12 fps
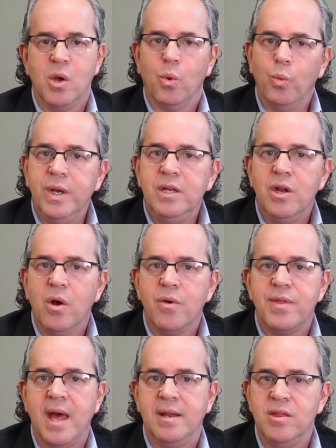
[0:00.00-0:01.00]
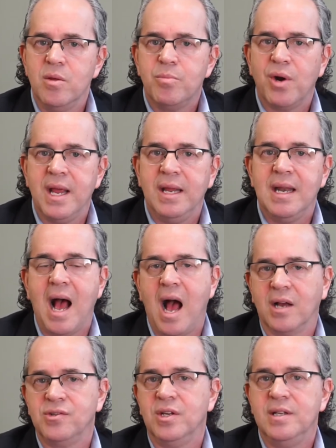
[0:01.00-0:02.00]
We know that in the brain,
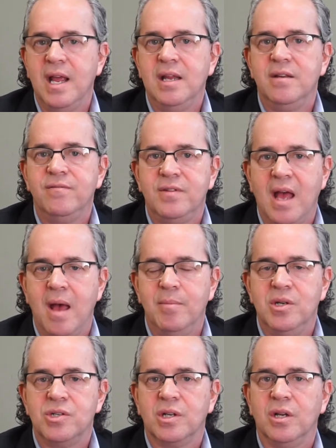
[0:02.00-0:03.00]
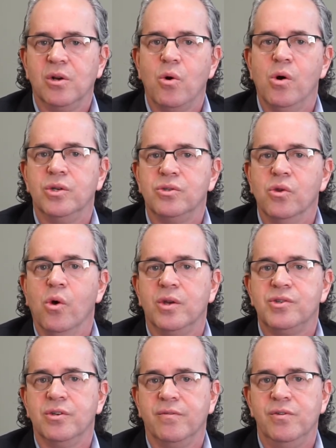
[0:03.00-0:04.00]
oxidative damage can cause
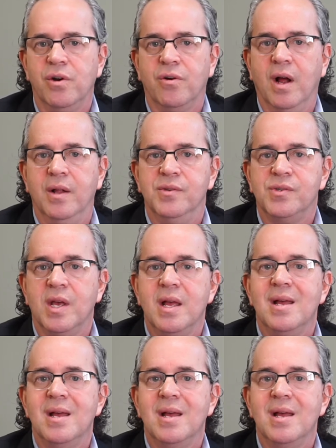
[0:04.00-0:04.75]
loss of neurons.